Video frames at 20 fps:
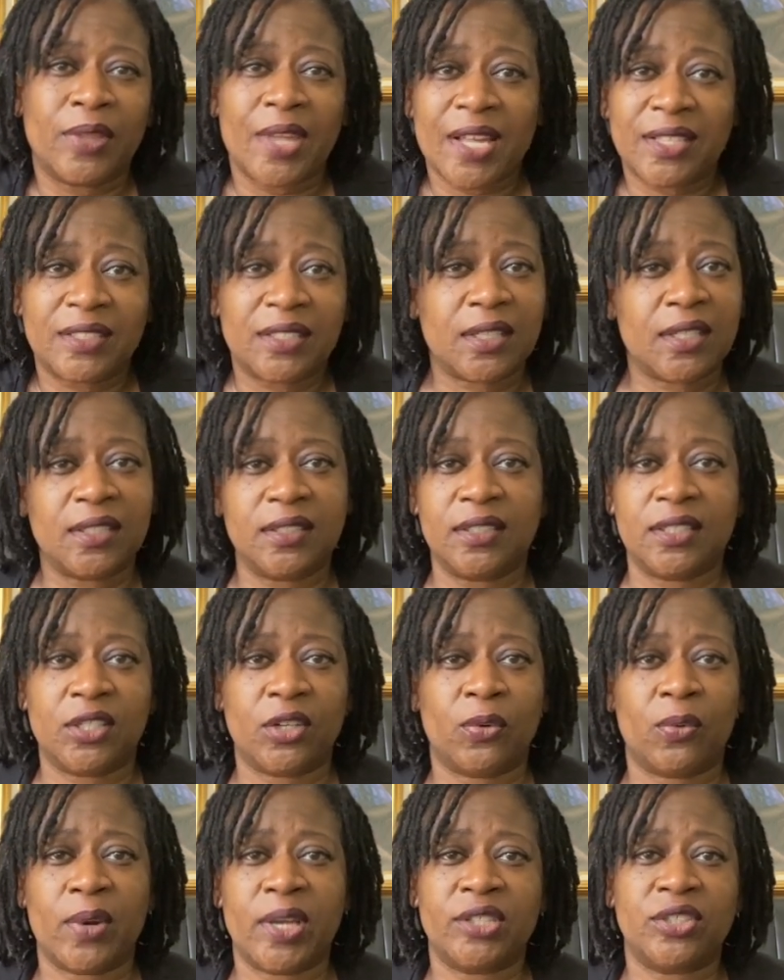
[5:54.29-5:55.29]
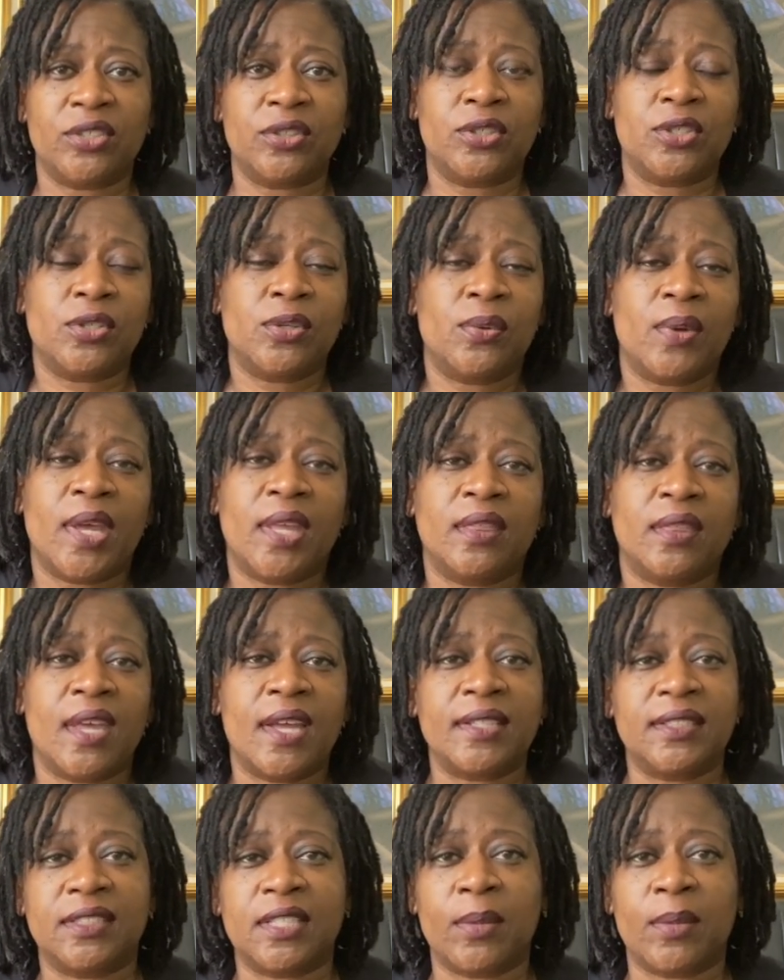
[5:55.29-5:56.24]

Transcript: that's a consideration too, and that's